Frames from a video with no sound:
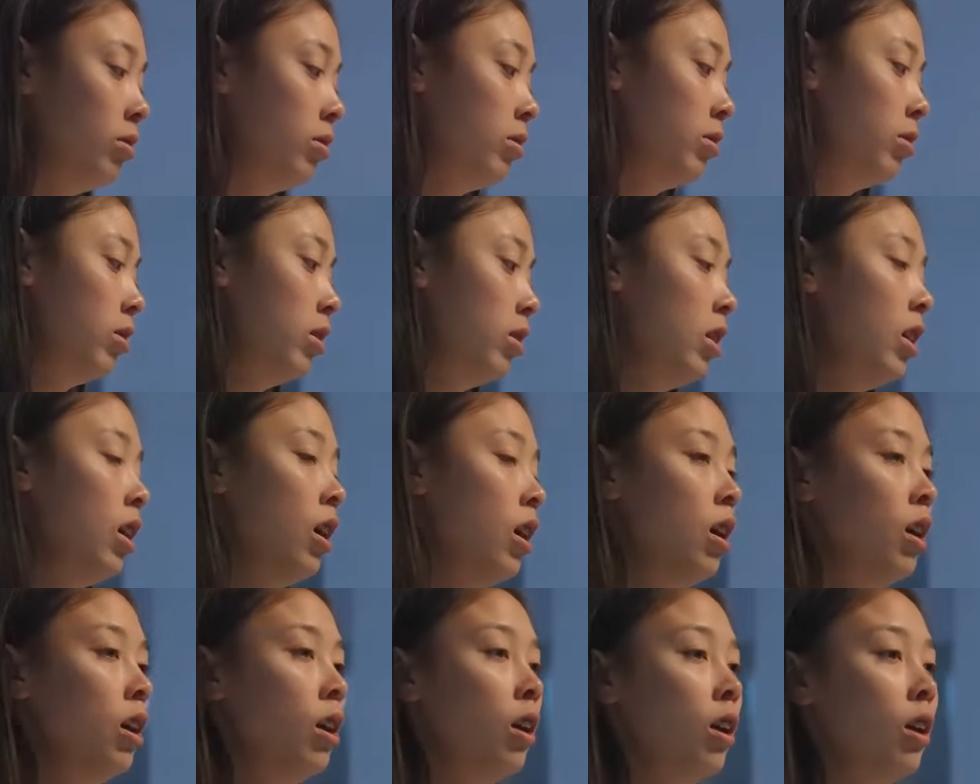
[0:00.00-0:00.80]

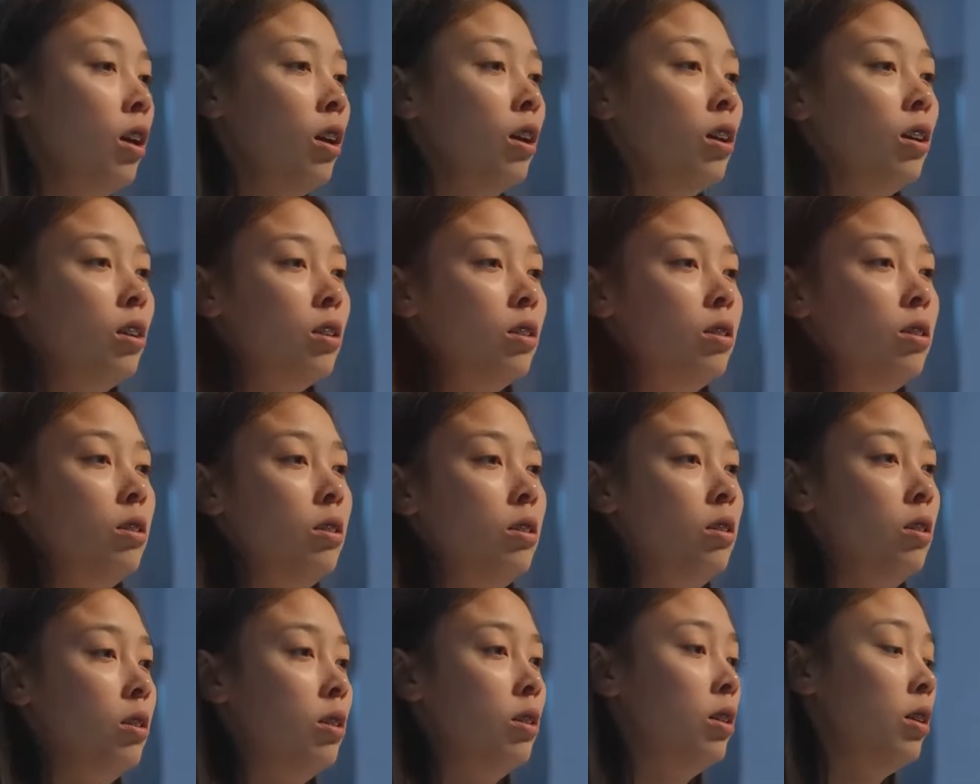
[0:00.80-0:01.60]
Anxiety
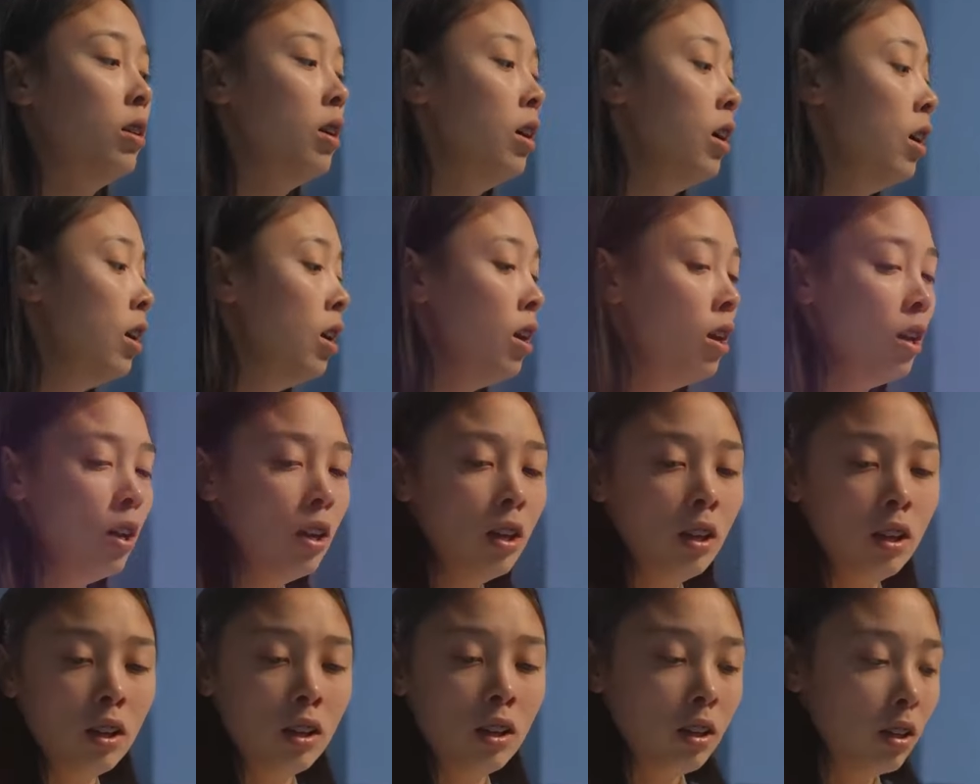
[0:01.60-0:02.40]
attacks,
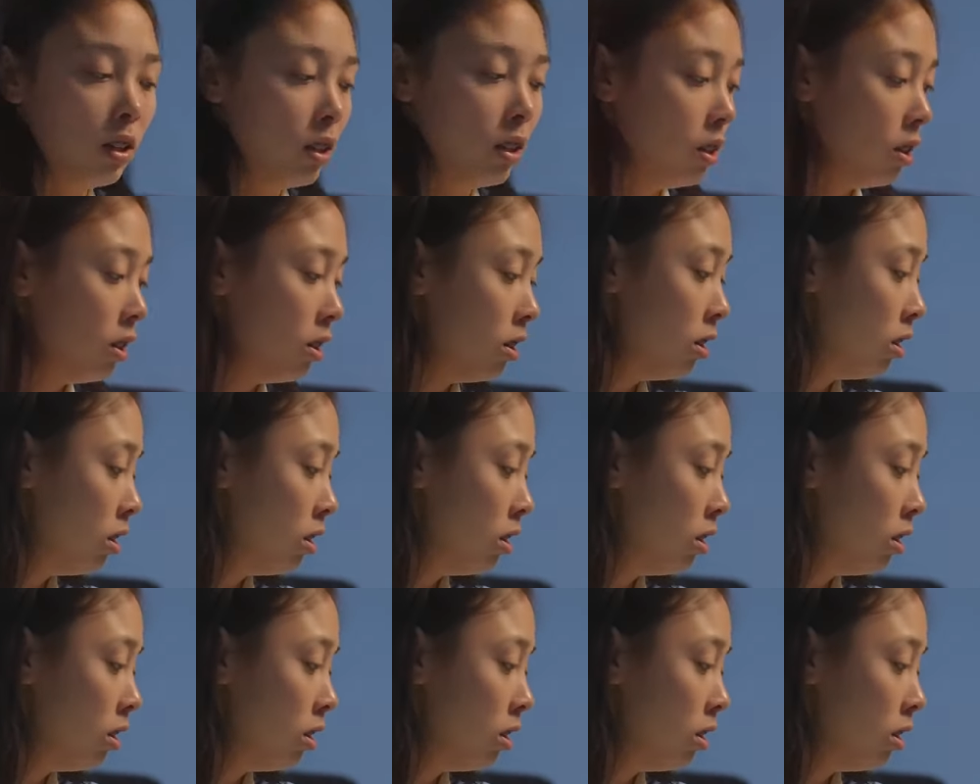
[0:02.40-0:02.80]
gradual,